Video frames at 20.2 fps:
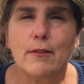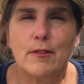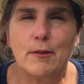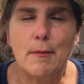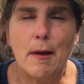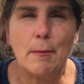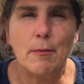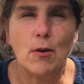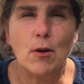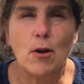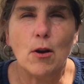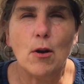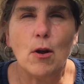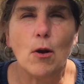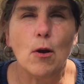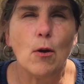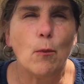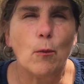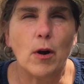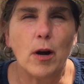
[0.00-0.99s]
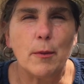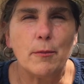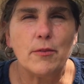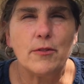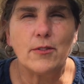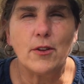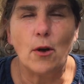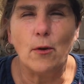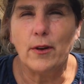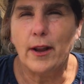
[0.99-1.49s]
Remember, worms
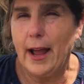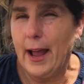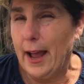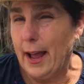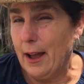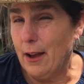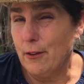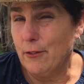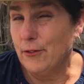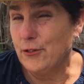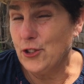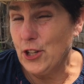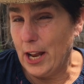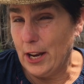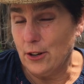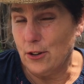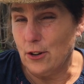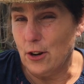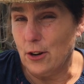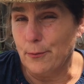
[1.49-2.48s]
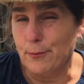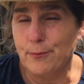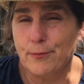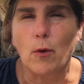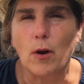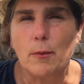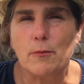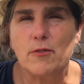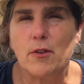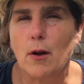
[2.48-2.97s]
don't have gender.
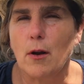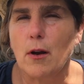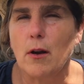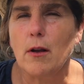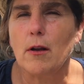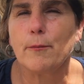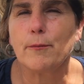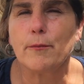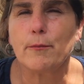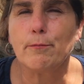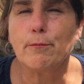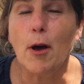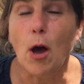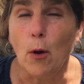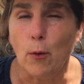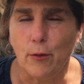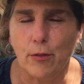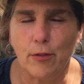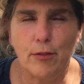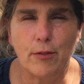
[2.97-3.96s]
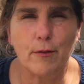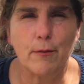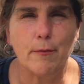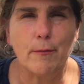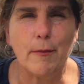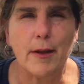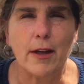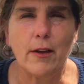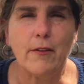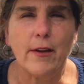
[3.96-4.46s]
Worms are both
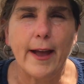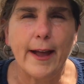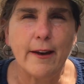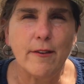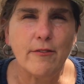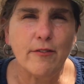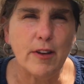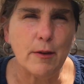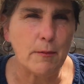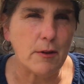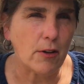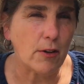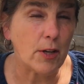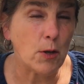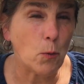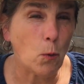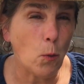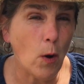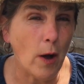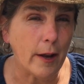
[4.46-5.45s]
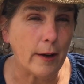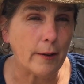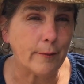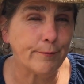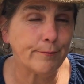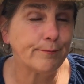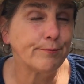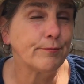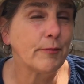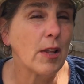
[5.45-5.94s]
male and female in one.
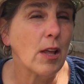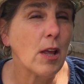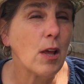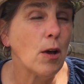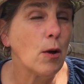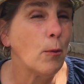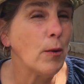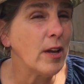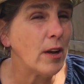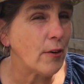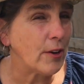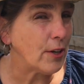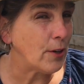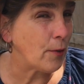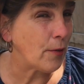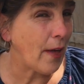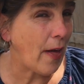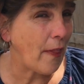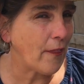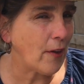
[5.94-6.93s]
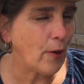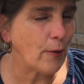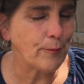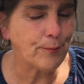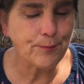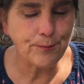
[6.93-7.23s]
We already knew that though.